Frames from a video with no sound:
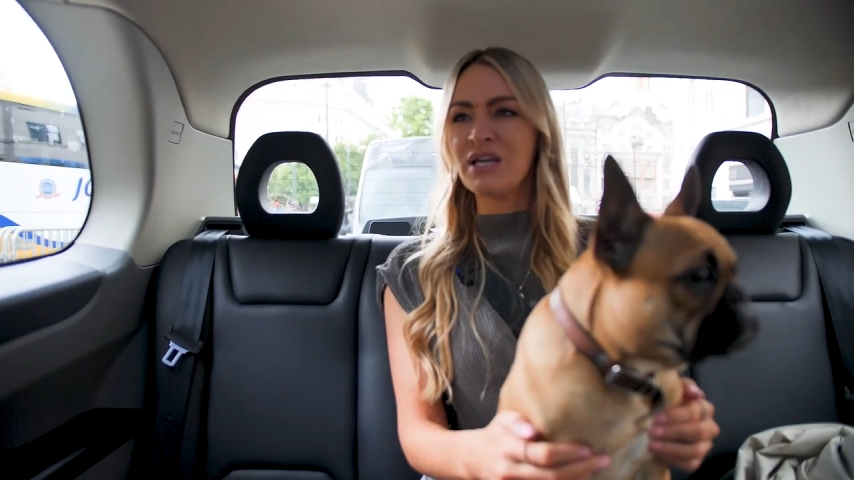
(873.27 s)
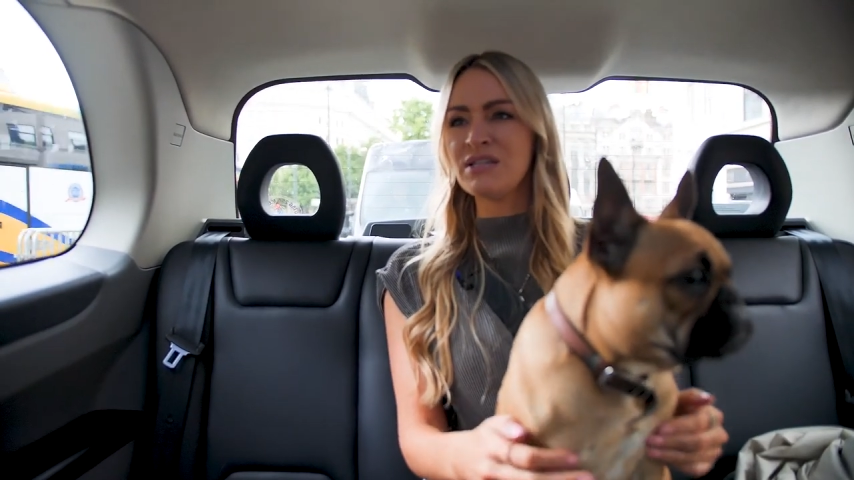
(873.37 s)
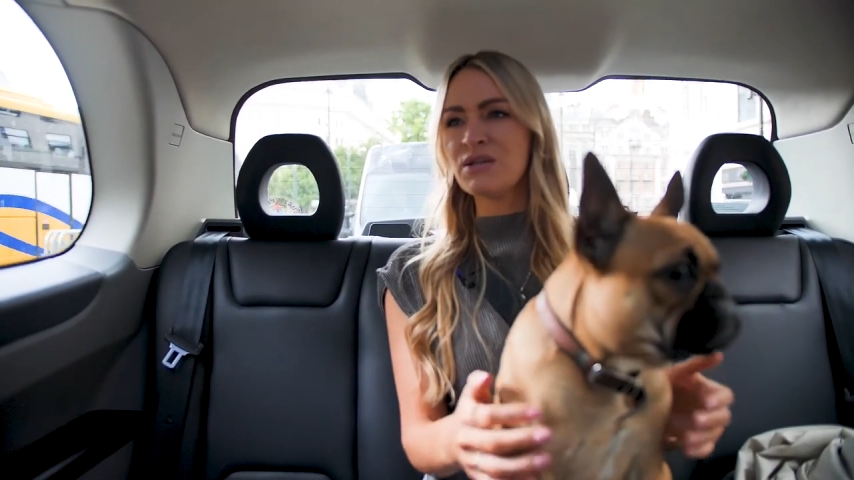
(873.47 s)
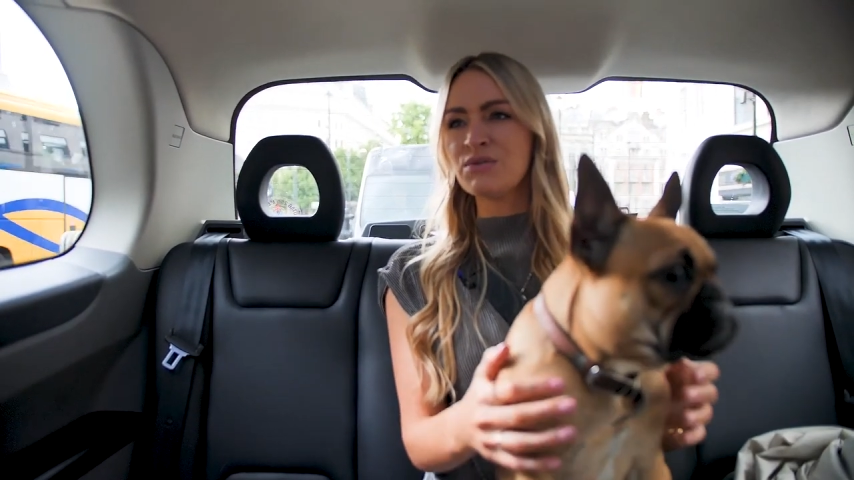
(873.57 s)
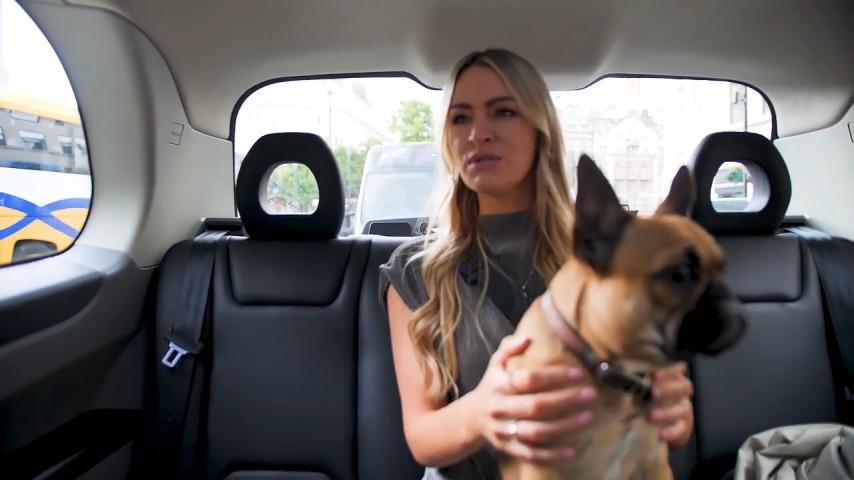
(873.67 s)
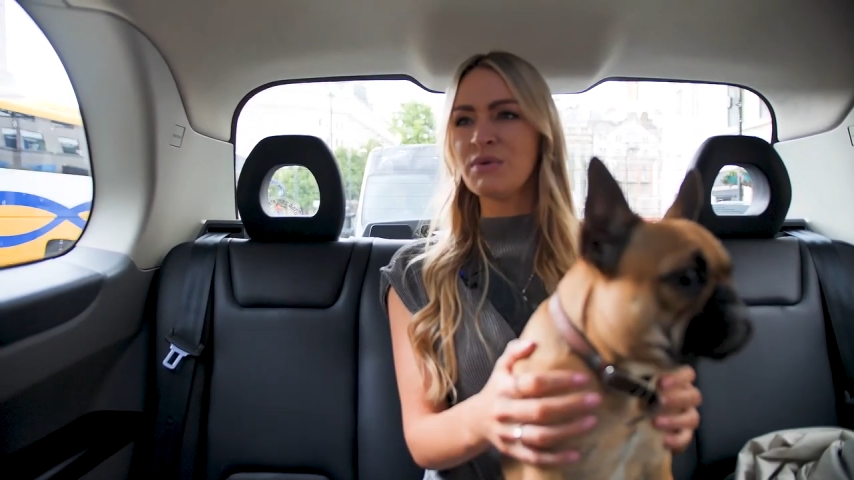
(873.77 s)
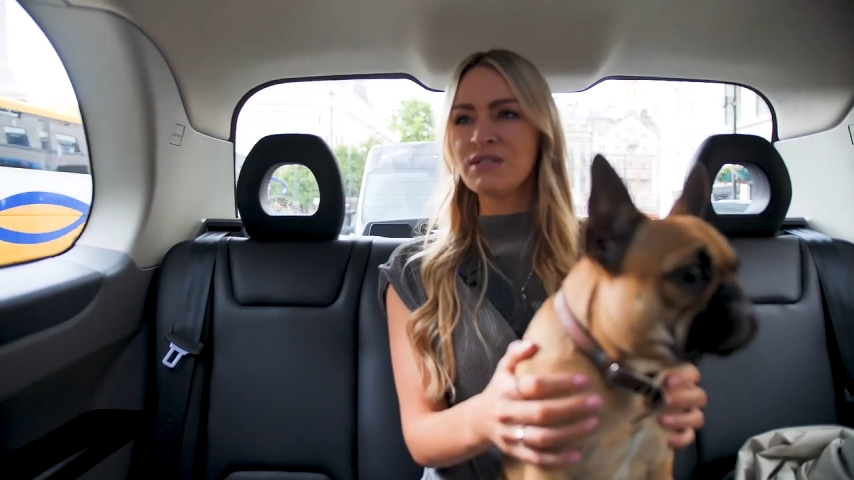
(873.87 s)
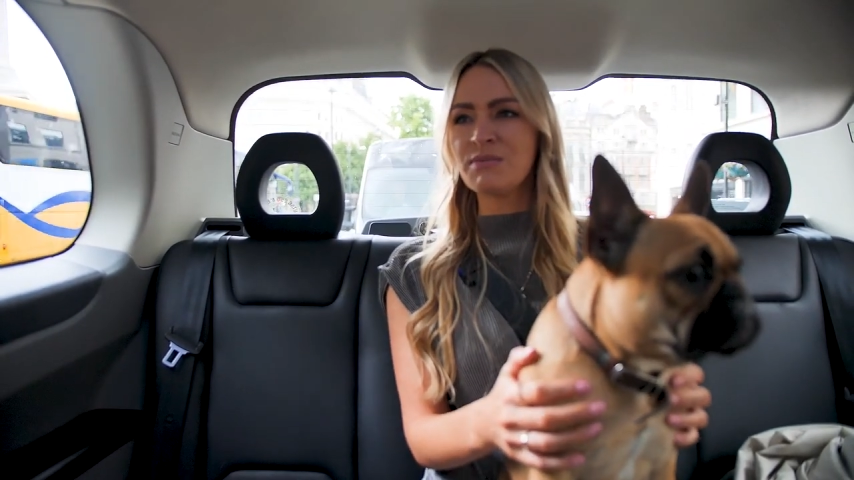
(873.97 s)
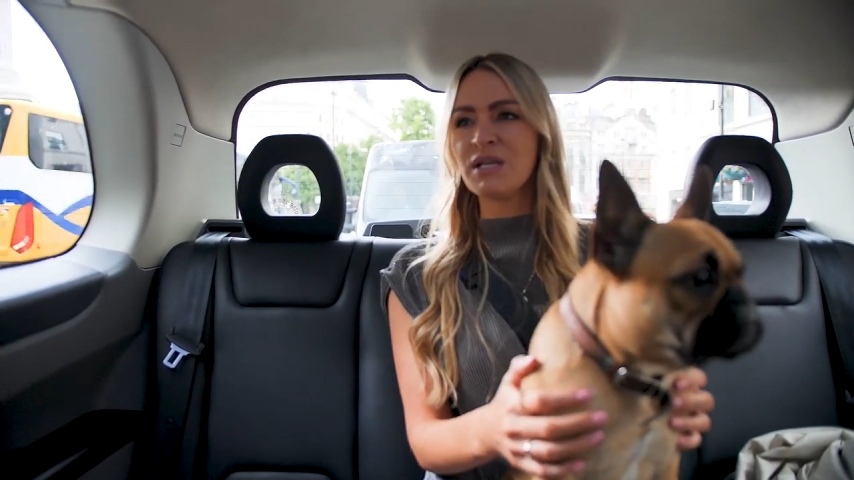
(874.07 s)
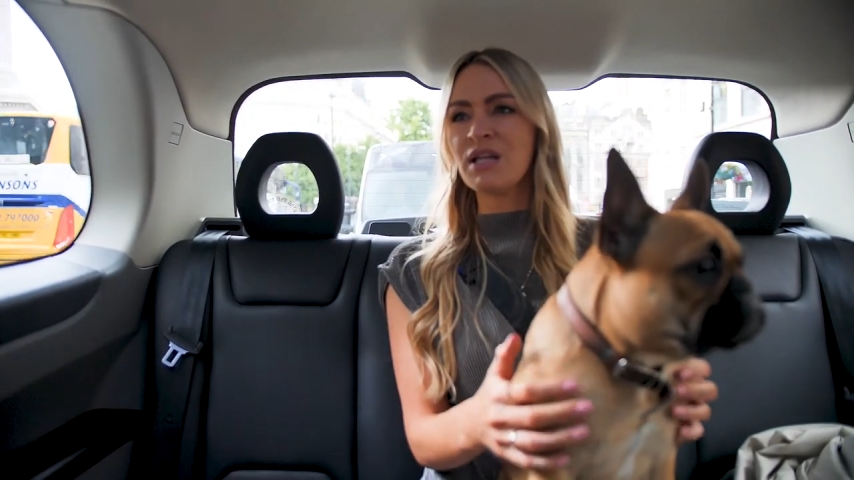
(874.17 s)
years older than me,
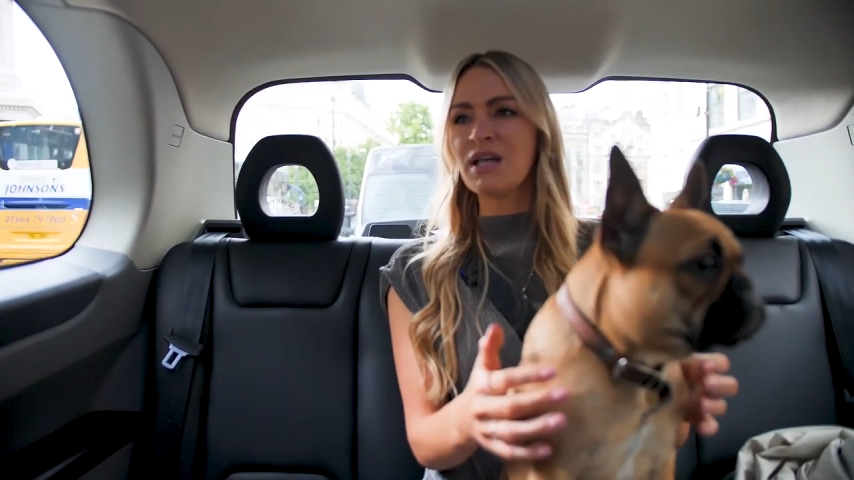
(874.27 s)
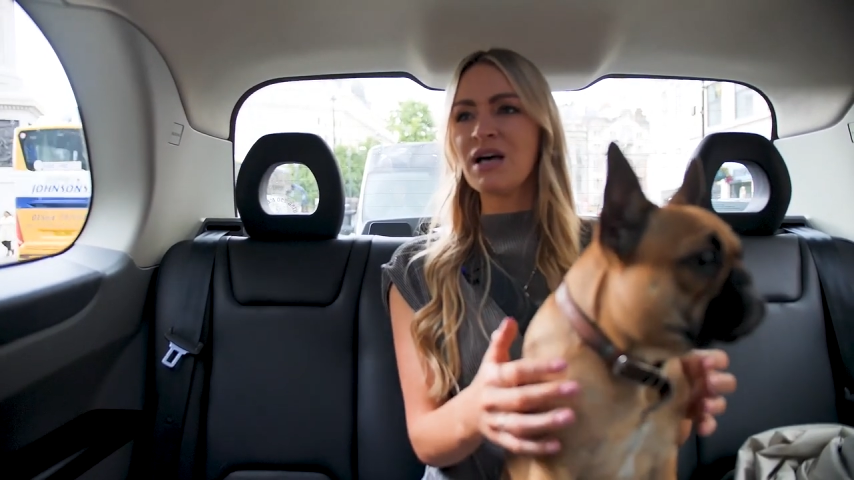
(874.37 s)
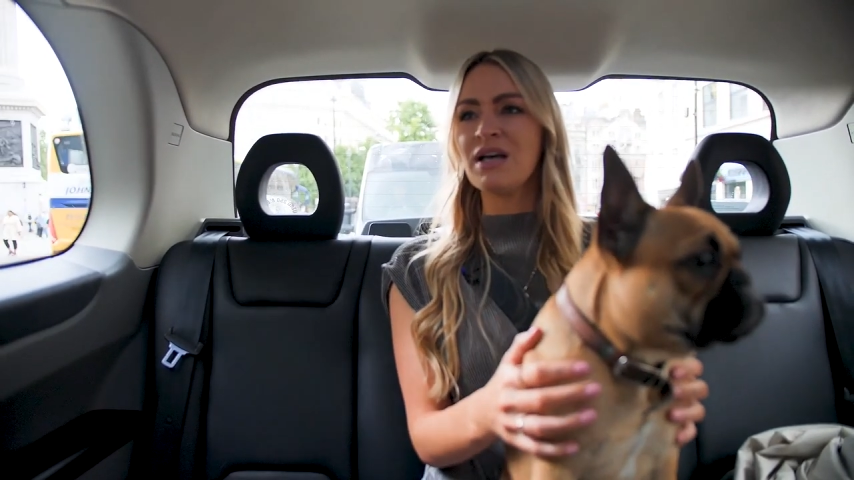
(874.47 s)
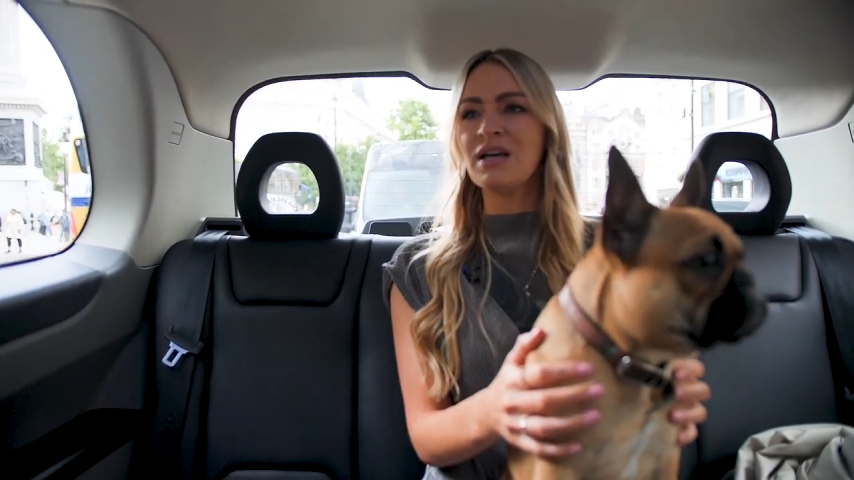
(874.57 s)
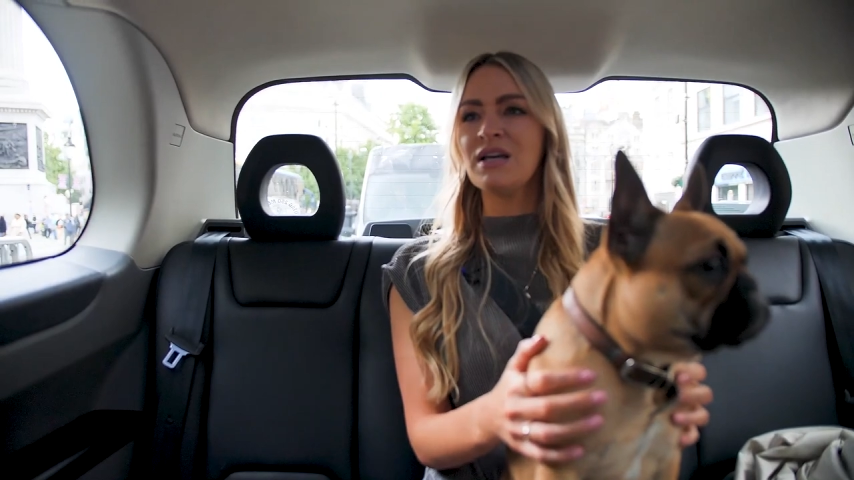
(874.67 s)
or something like that.